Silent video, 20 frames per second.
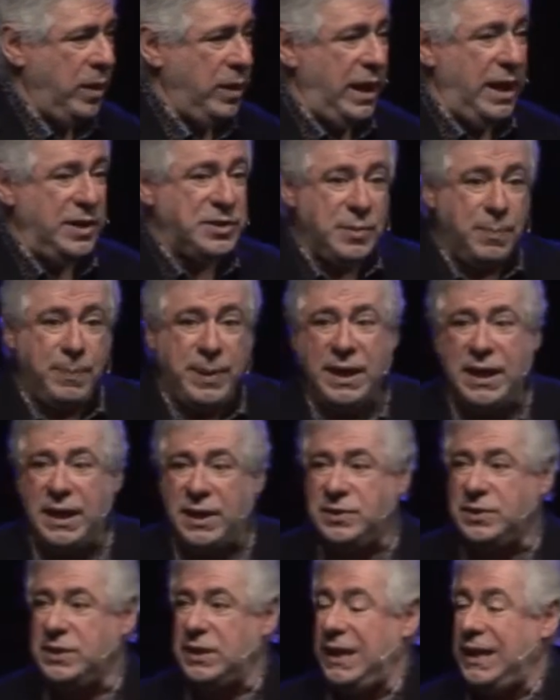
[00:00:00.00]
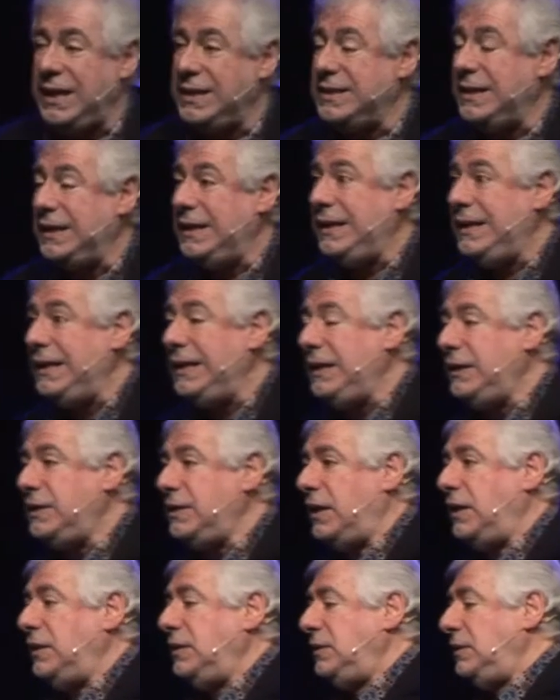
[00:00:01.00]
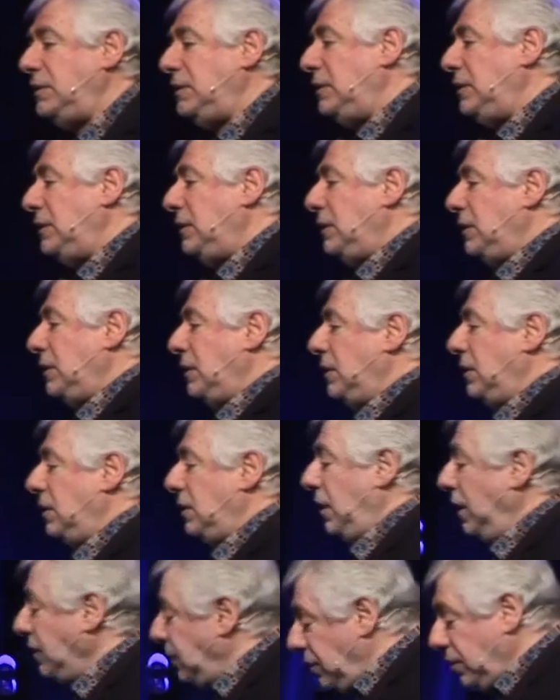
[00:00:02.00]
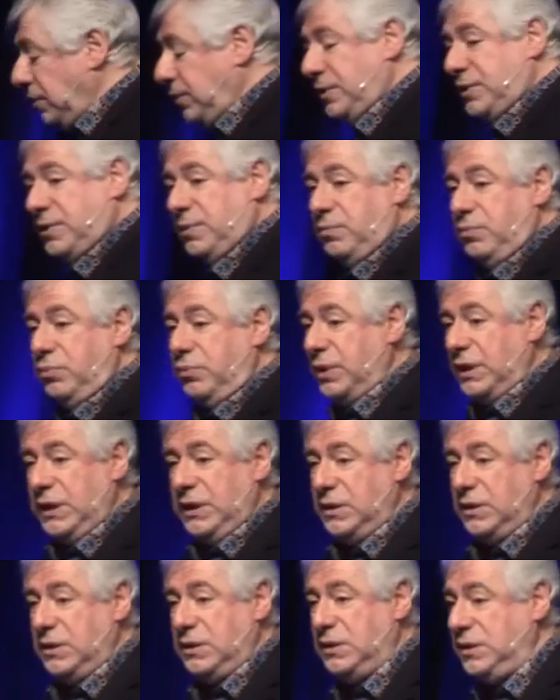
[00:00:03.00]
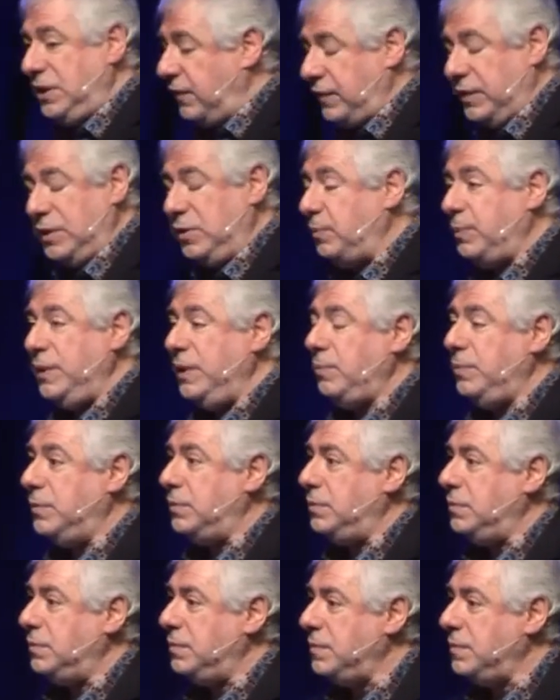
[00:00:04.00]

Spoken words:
As a pastor, as a leader, I deal with some really difficult people